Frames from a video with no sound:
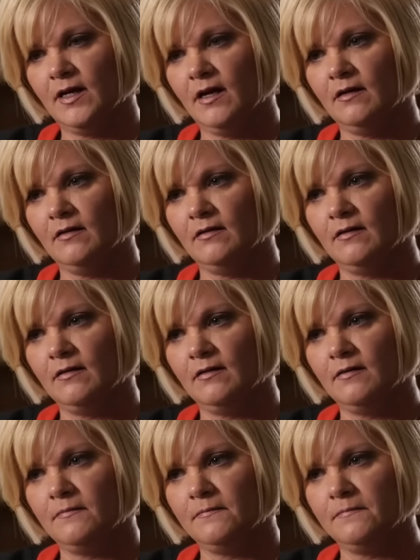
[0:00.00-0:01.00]
and
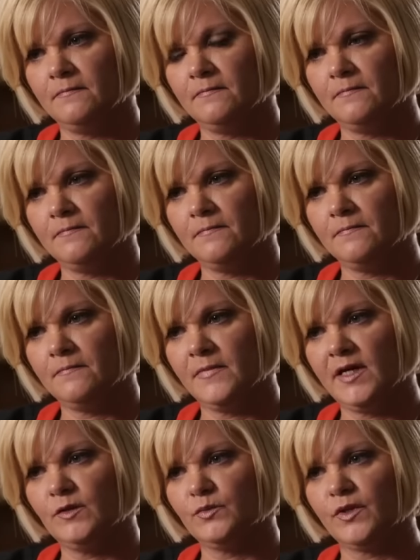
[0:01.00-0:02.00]

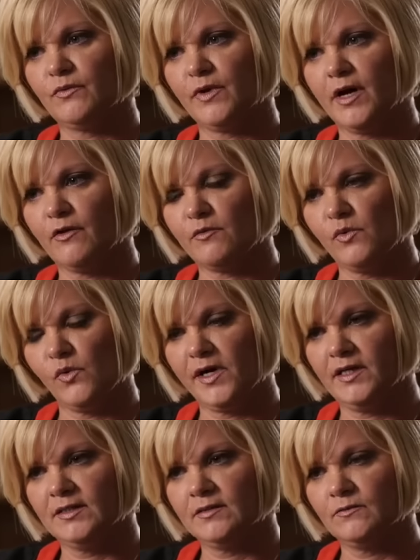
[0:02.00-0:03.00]
he was with three other
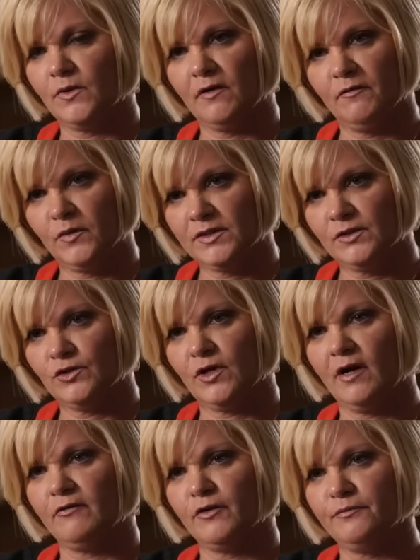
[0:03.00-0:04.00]
boys. One of them was the
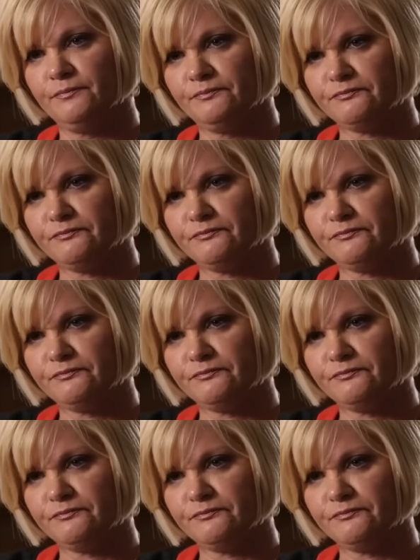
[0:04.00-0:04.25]
driver.